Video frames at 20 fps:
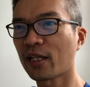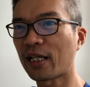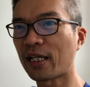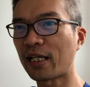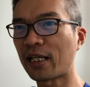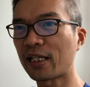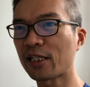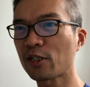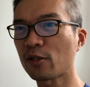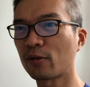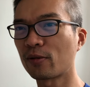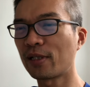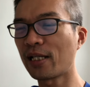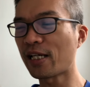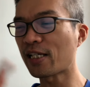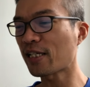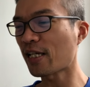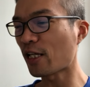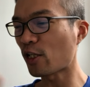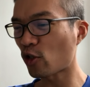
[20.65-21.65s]
Okay, so
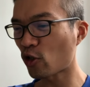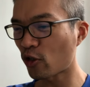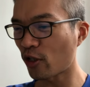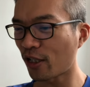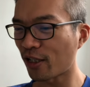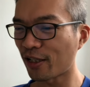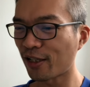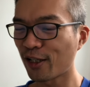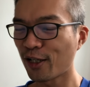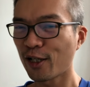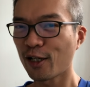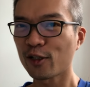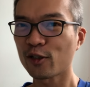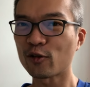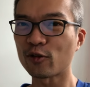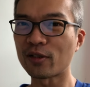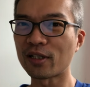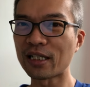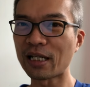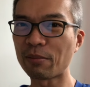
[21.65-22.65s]
let's head straight
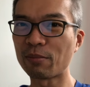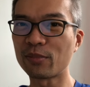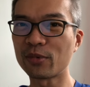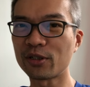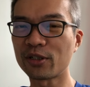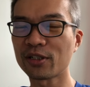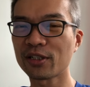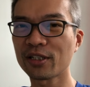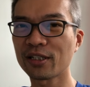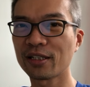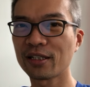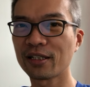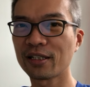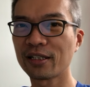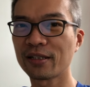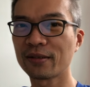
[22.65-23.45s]
to the numbers.